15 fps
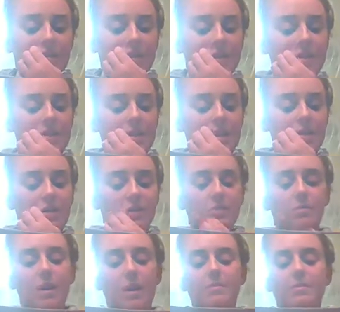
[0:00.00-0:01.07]
consider
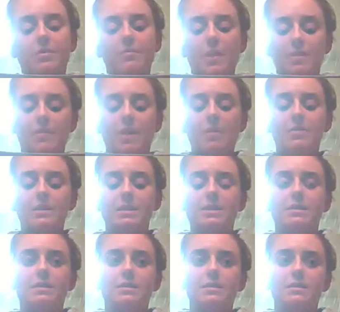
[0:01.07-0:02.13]
my rabbit's
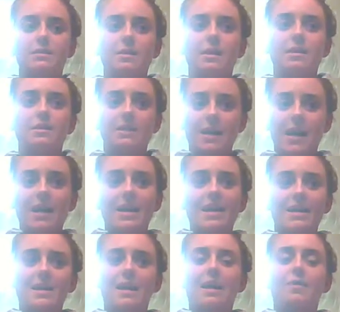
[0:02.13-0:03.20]
diet
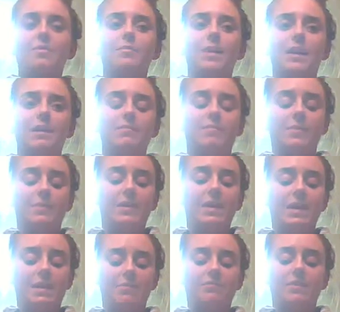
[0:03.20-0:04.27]
and how it may be
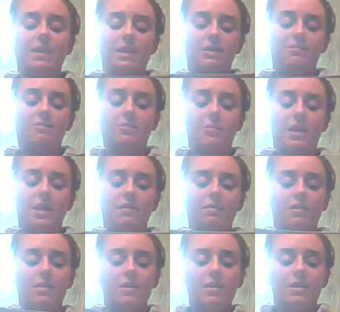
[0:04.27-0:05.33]
convenient for me.
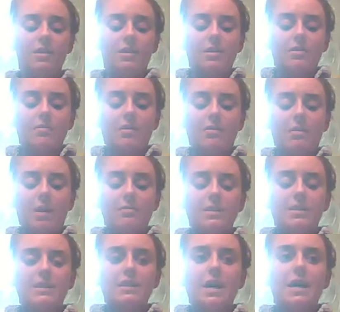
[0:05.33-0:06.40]
My
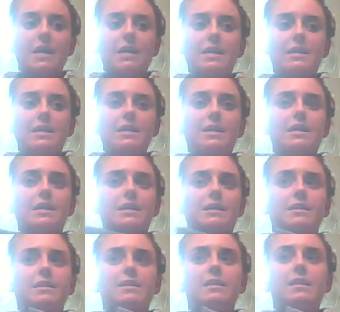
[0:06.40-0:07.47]
rabbit's diet, he
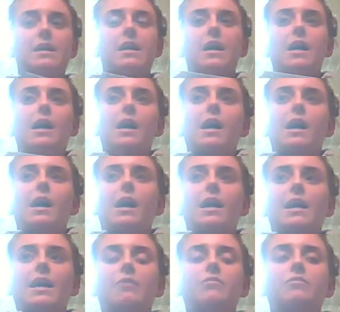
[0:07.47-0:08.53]
eats a
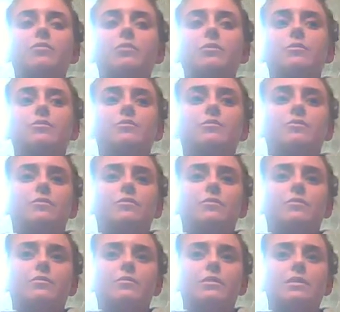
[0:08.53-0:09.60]
handful of
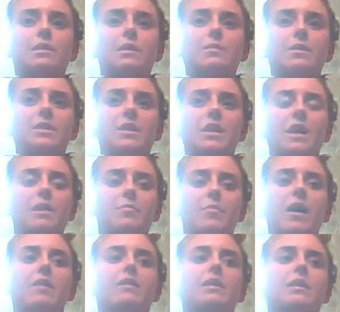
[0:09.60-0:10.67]
Timothy hay
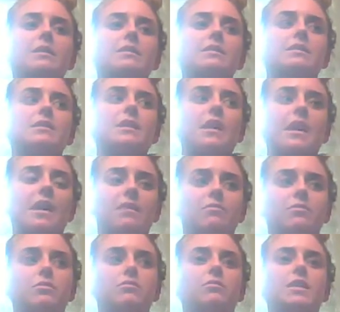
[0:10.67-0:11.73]
pellets, a
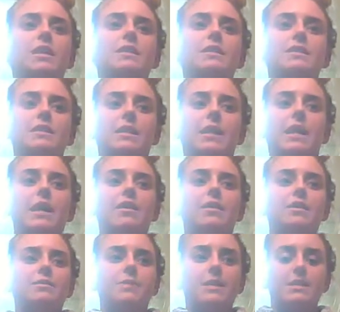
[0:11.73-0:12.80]
handful of lettuce and
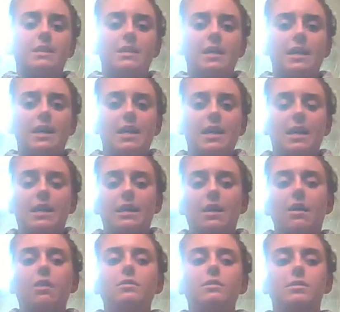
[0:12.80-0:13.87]
carrot twice a day, and he
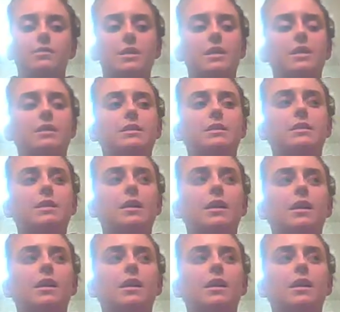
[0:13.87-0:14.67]
also eats